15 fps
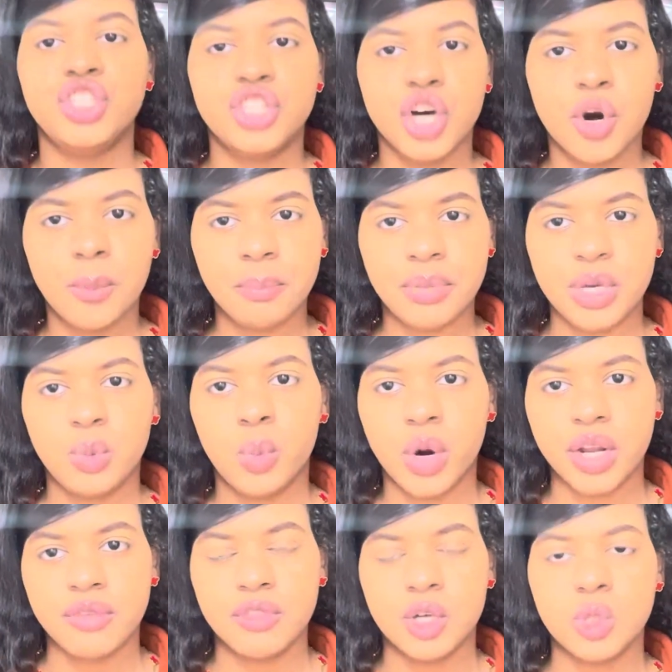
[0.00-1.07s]
Don't be
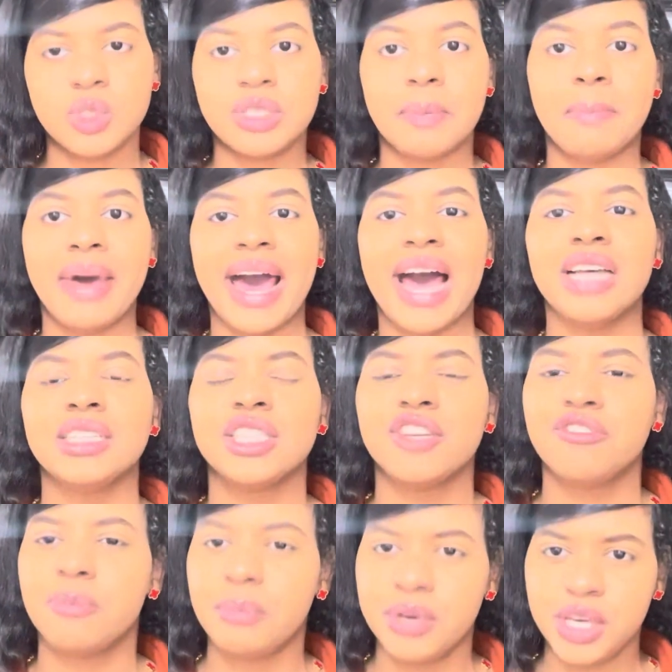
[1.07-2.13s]
one of those passive
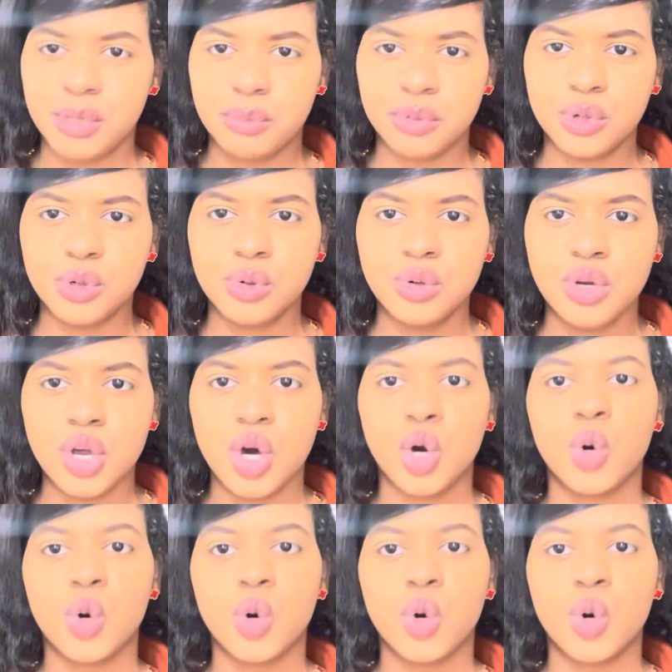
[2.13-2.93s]
people